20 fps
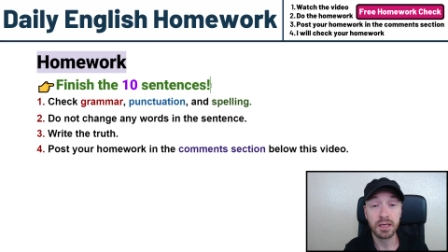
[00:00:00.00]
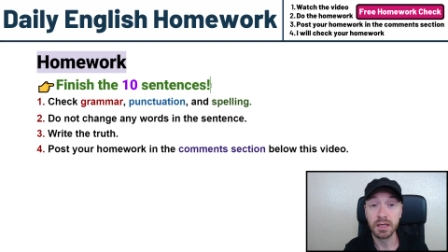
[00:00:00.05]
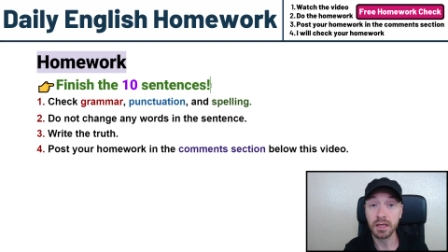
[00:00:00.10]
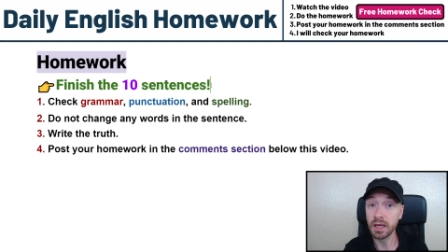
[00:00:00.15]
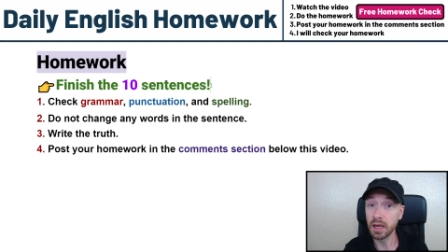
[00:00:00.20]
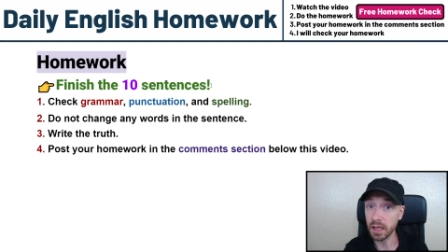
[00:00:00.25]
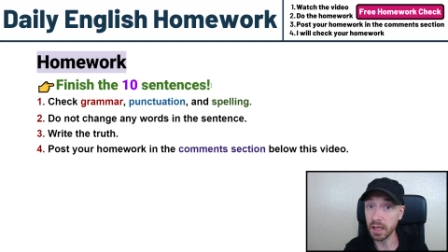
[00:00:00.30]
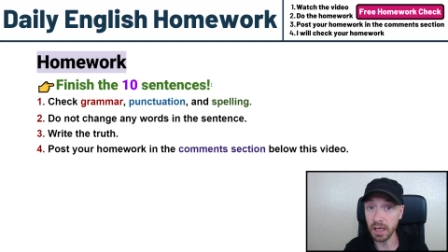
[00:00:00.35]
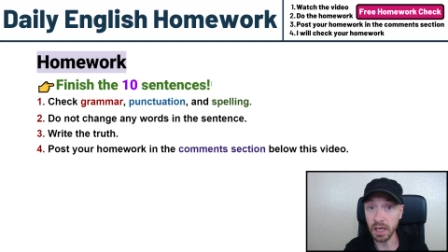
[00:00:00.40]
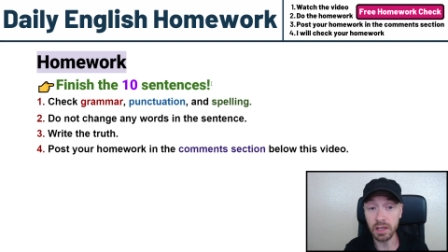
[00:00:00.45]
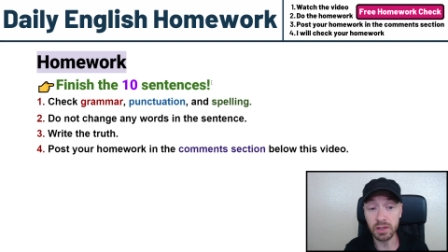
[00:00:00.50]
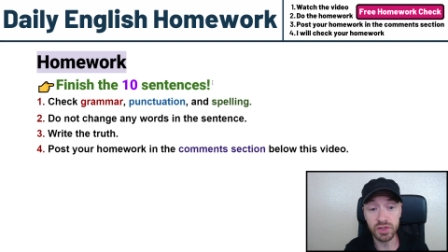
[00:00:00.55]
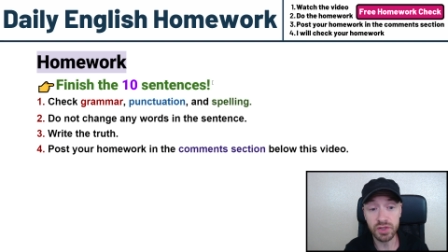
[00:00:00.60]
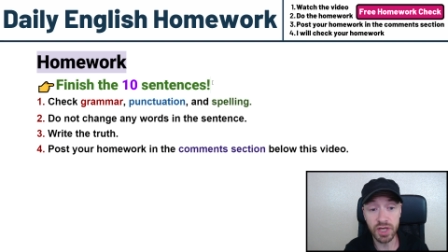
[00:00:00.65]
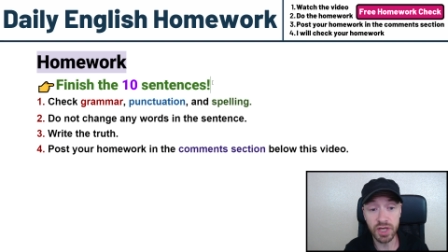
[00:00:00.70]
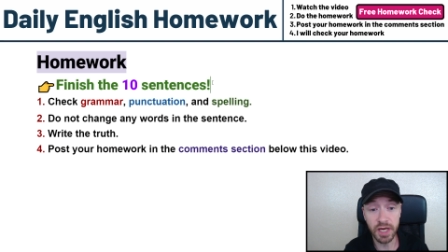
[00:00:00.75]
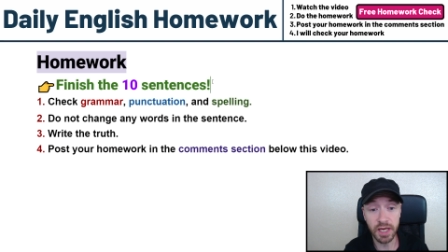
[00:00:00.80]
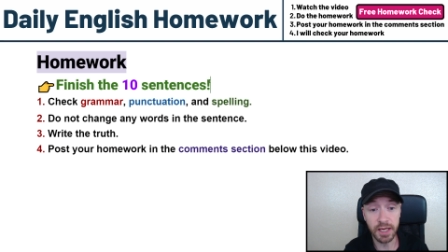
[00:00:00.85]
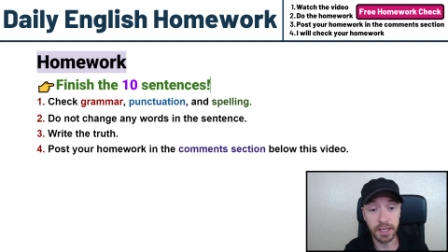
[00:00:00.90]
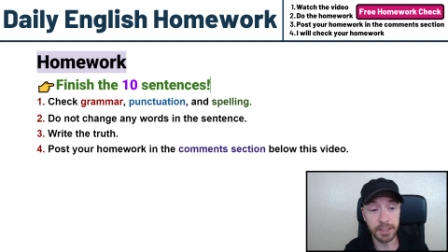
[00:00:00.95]
and I'll
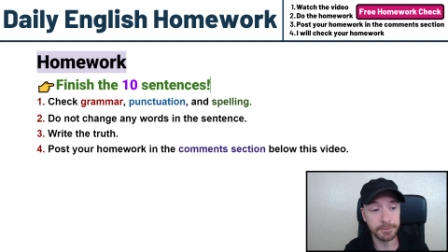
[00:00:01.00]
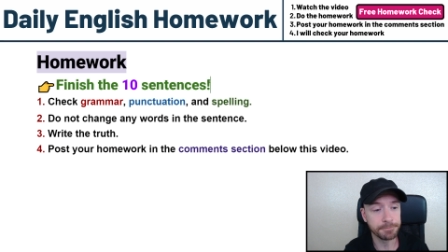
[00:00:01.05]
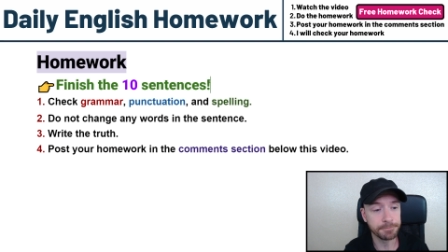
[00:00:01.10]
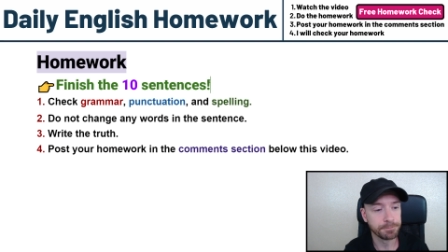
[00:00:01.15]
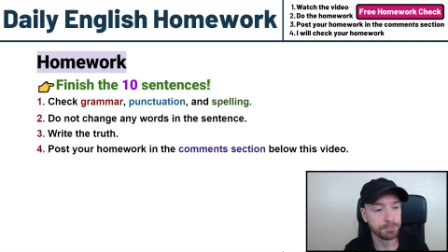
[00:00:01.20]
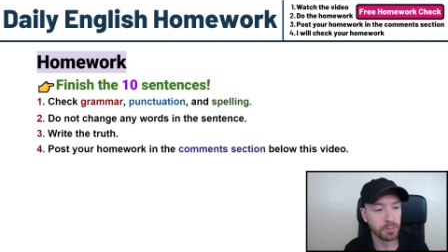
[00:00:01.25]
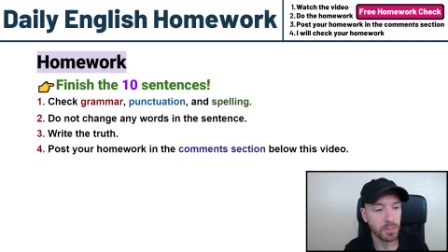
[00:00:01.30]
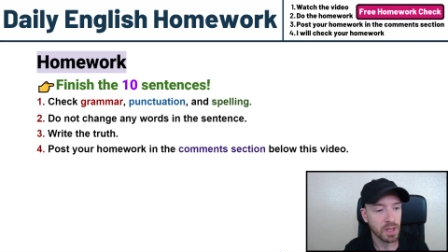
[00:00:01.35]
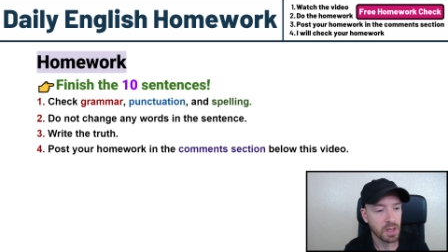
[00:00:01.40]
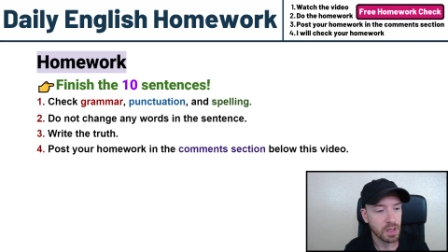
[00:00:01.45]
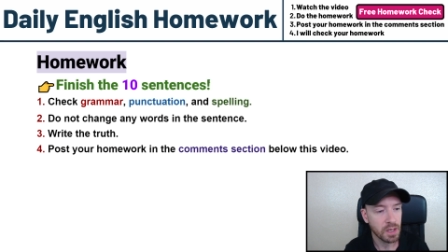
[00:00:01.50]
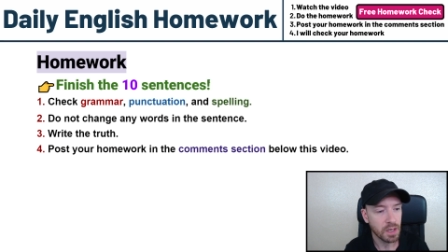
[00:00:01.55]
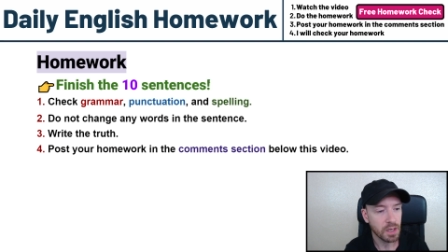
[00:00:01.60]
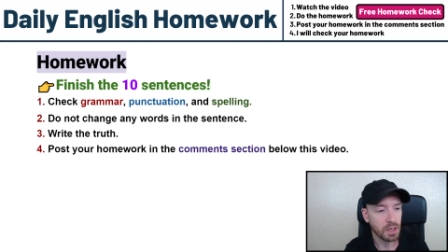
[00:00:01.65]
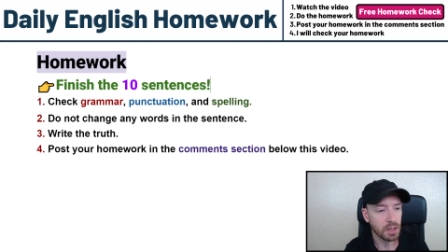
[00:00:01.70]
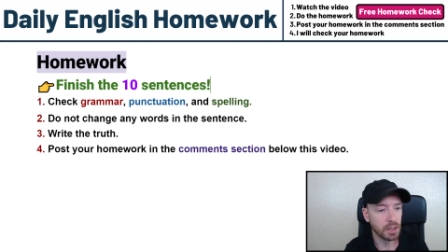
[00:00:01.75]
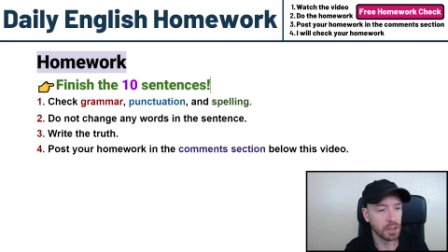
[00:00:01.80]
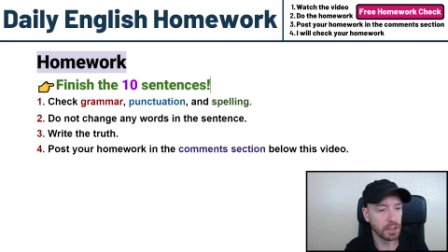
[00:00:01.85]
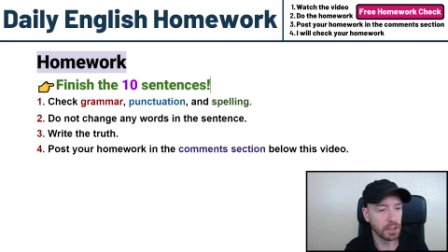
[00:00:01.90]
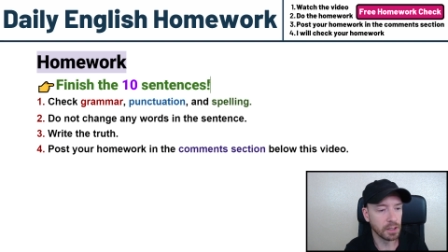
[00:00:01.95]
check it.
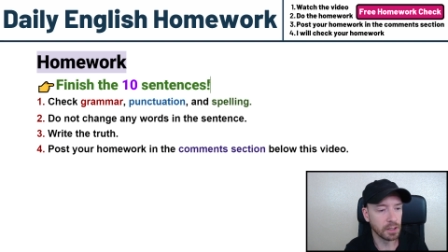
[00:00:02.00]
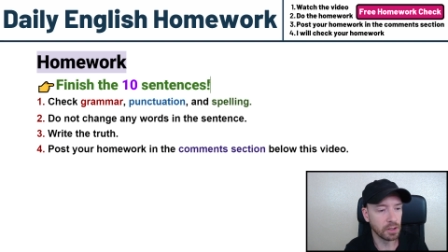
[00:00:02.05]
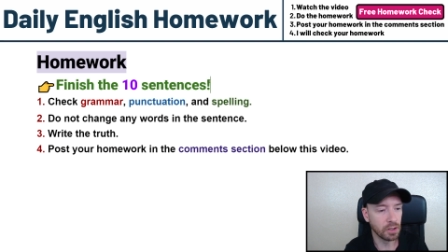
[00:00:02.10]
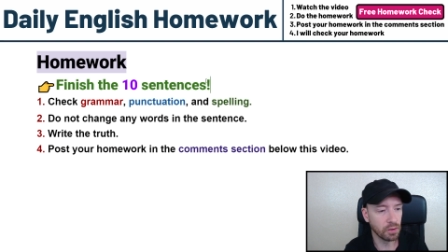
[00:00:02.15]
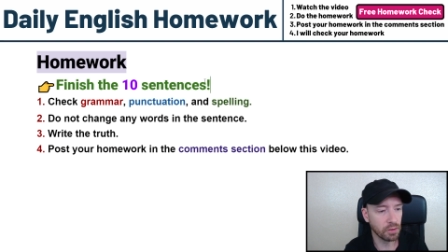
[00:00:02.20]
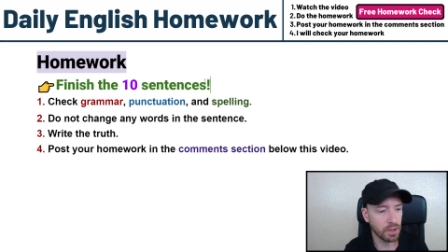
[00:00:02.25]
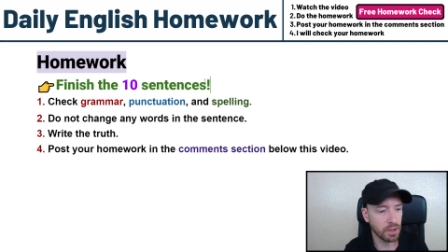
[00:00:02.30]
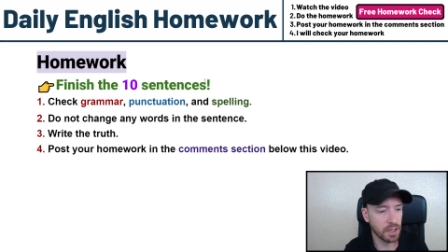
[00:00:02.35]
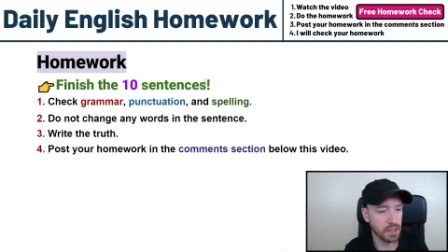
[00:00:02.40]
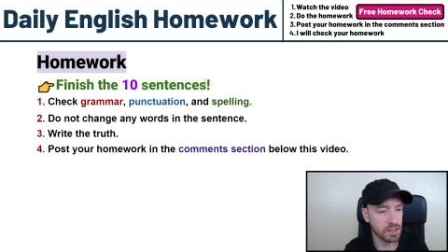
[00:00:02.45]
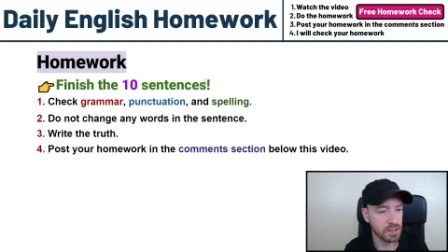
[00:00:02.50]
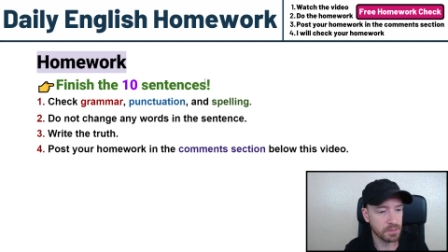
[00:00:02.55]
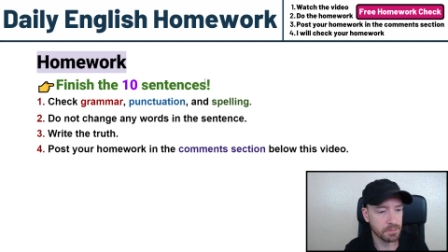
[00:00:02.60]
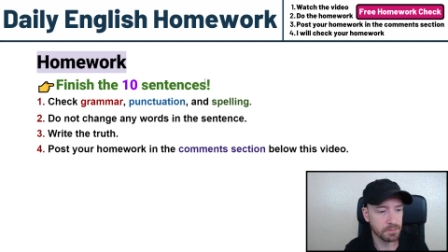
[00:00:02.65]
Uh, okay,